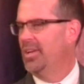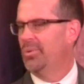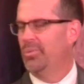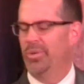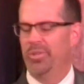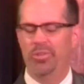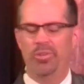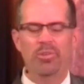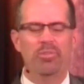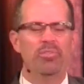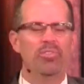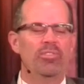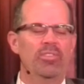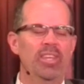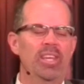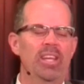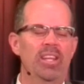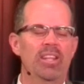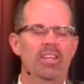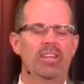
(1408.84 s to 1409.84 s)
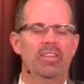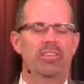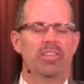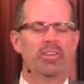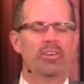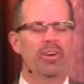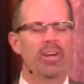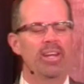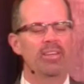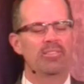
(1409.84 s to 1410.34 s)
When you've seen the
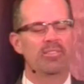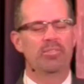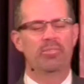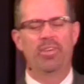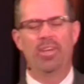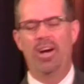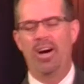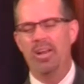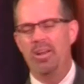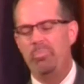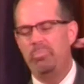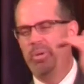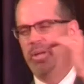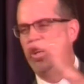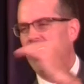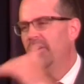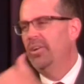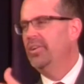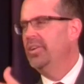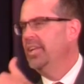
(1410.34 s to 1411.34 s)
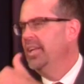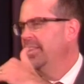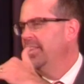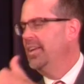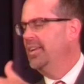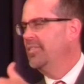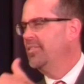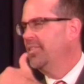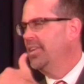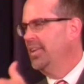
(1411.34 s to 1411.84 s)
grace of God appeared and
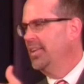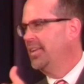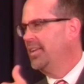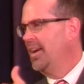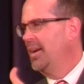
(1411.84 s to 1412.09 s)
that it's going to